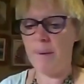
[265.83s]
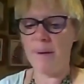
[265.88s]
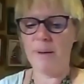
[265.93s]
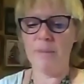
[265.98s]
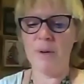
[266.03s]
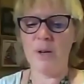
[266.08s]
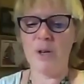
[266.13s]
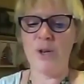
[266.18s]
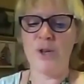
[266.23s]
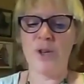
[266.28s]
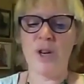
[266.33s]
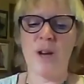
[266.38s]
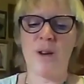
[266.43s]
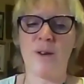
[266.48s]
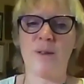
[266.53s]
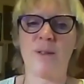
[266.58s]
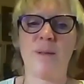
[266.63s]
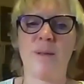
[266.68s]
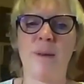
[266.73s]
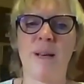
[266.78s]
but I'm going to show
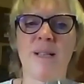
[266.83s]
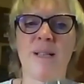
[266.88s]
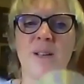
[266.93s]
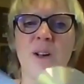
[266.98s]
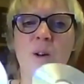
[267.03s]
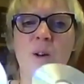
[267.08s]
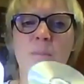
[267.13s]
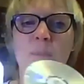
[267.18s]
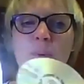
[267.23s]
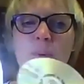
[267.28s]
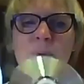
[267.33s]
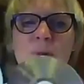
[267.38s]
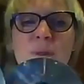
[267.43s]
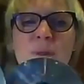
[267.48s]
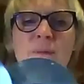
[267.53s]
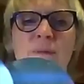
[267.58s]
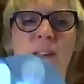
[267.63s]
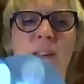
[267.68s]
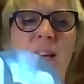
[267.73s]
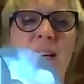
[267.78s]
you some
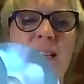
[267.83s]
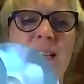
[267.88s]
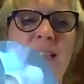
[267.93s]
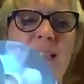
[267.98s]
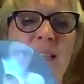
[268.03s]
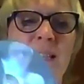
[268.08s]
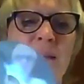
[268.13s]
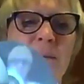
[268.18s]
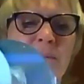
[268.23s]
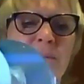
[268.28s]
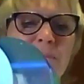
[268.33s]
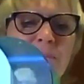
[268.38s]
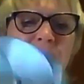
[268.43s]
examples of things